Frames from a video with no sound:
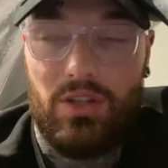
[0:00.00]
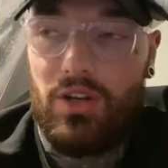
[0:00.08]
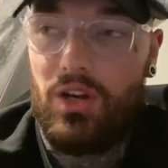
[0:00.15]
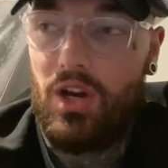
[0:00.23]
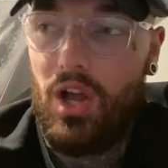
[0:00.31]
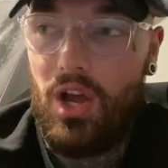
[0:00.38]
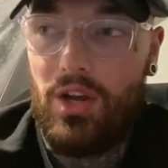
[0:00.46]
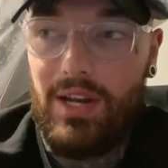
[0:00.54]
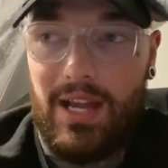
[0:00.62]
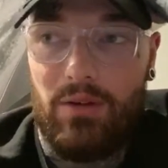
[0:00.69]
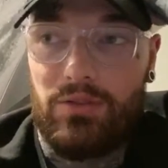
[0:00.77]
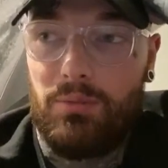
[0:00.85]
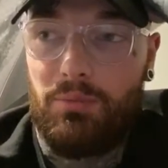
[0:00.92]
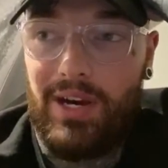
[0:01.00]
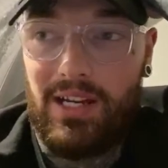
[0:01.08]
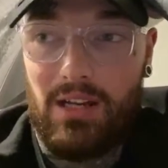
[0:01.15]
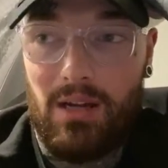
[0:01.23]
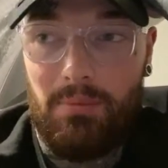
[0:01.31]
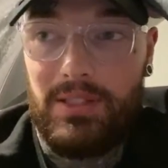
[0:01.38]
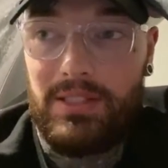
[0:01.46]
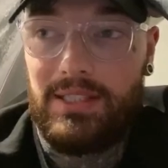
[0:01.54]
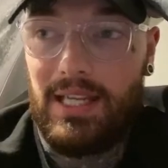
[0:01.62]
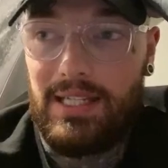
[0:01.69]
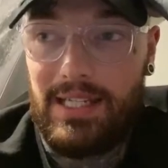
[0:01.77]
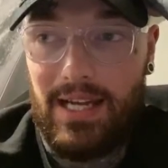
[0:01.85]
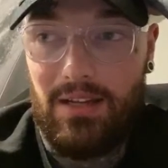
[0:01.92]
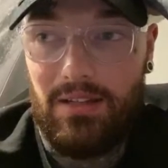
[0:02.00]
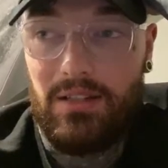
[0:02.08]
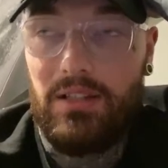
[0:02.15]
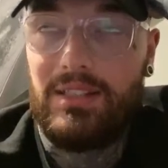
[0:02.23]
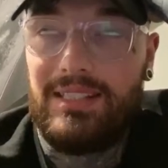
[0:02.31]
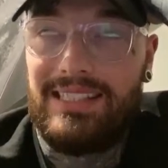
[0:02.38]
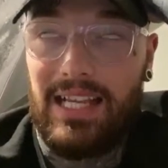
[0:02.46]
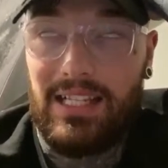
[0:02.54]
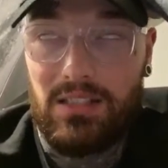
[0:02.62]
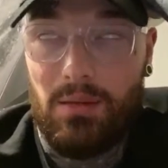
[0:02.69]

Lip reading: learned how to set